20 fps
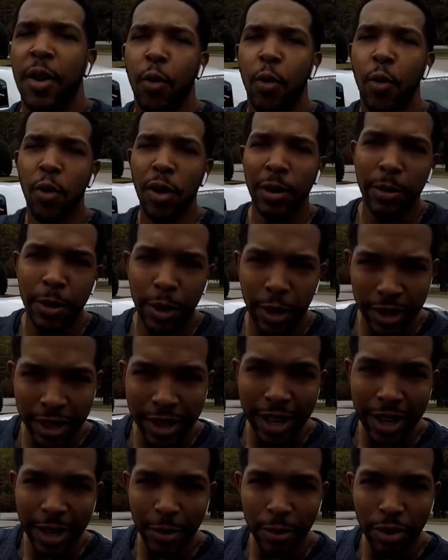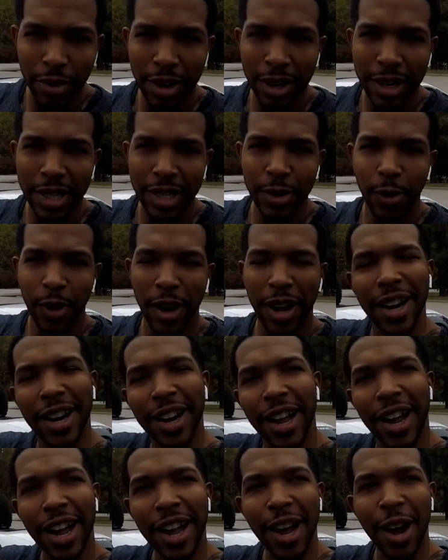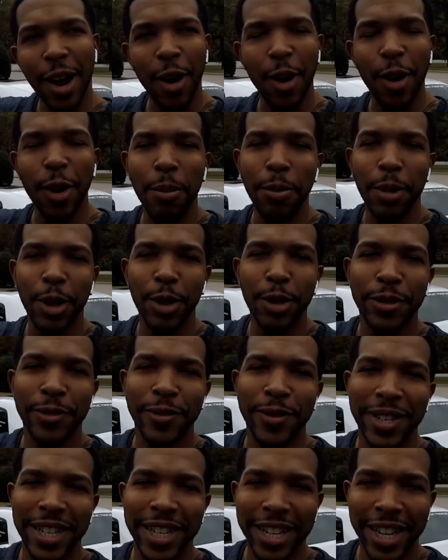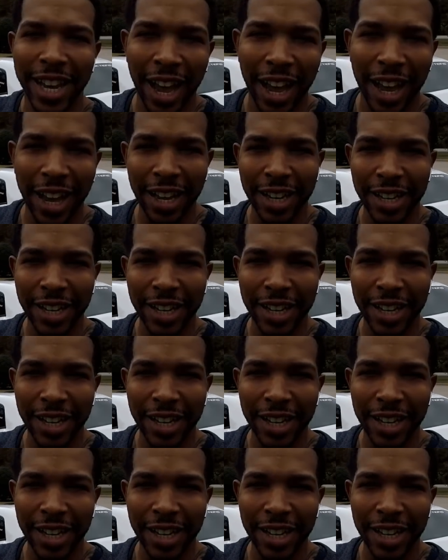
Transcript: One more thing, Pride Squad. I almost forgot.